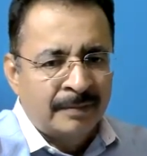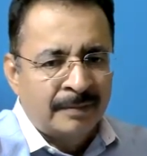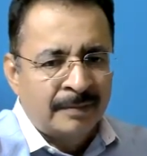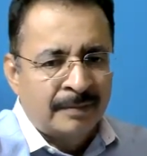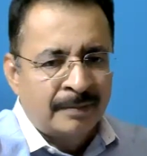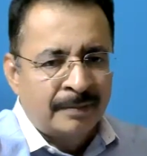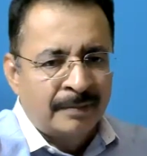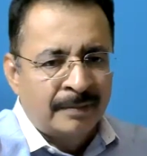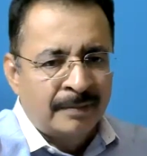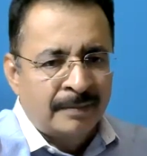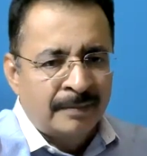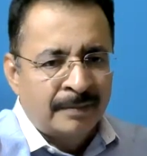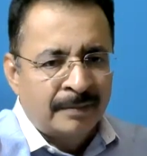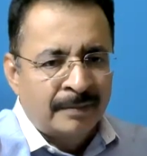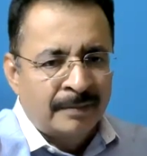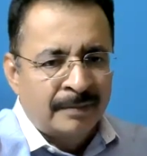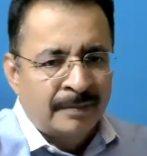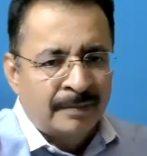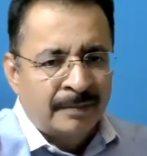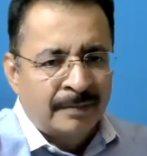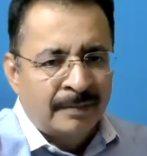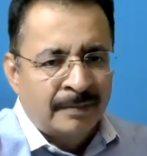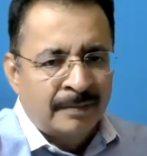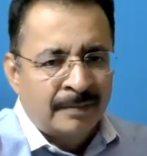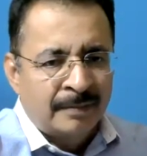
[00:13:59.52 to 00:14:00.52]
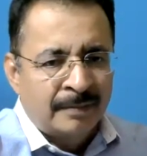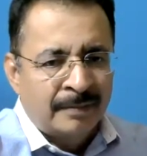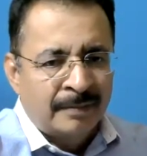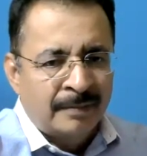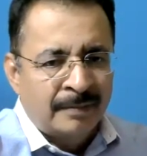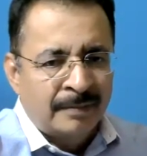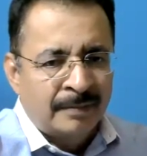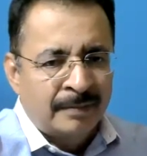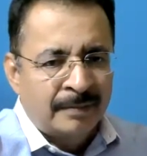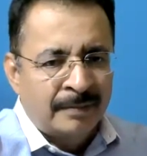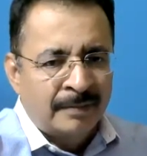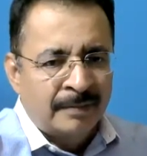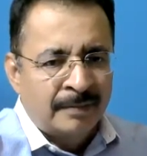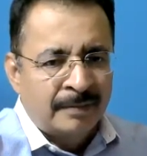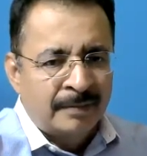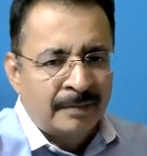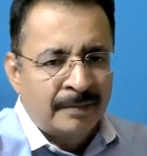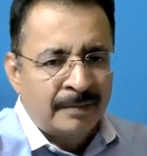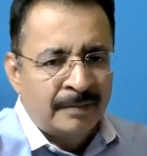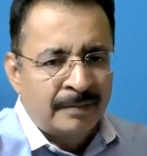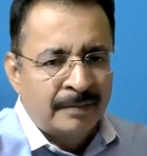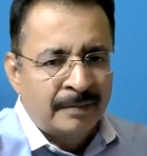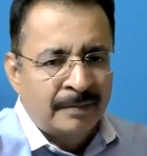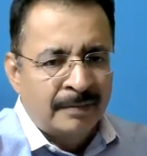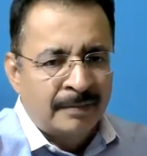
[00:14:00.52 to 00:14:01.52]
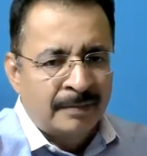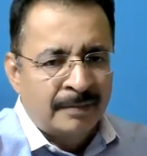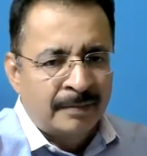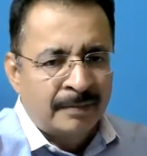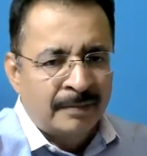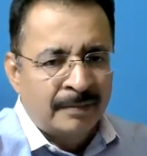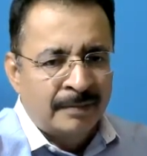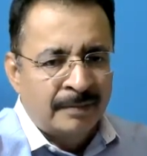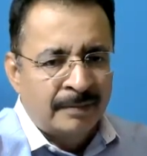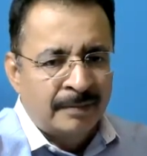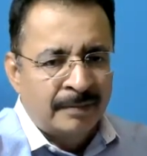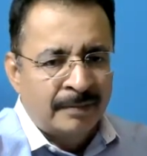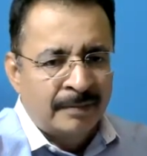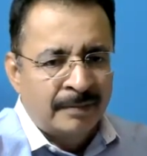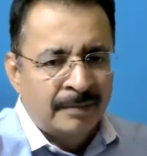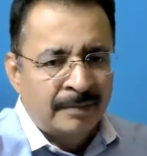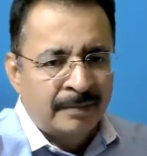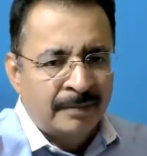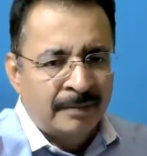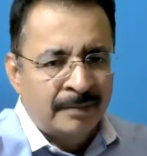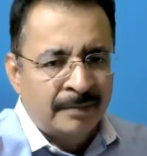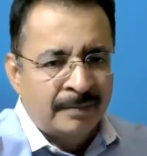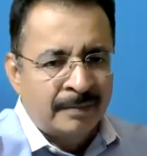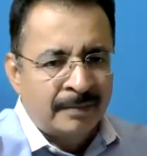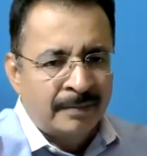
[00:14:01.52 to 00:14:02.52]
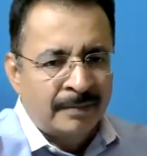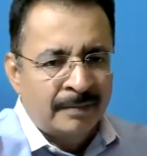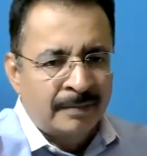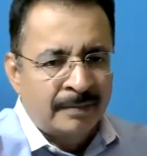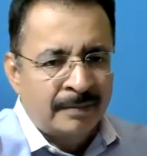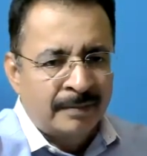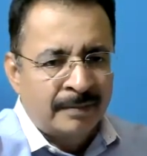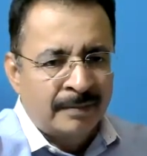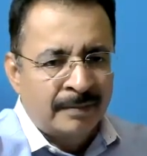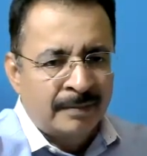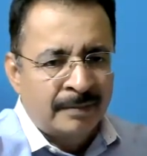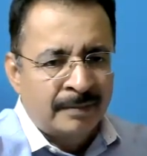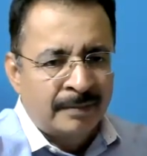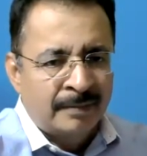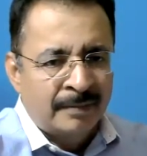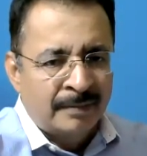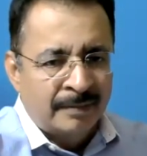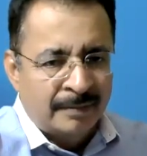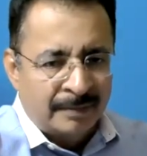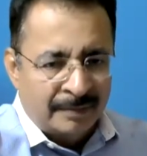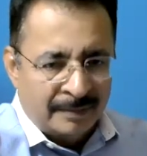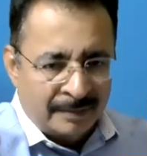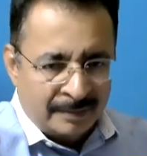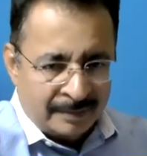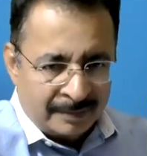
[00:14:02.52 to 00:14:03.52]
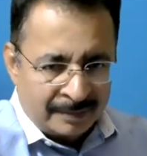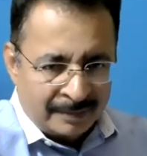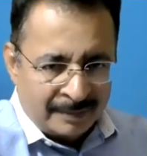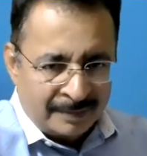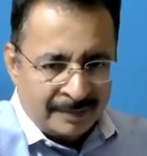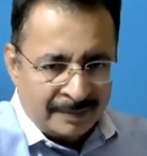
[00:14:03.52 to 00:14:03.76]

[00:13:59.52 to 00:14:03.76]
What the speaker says: The person shown says nothing.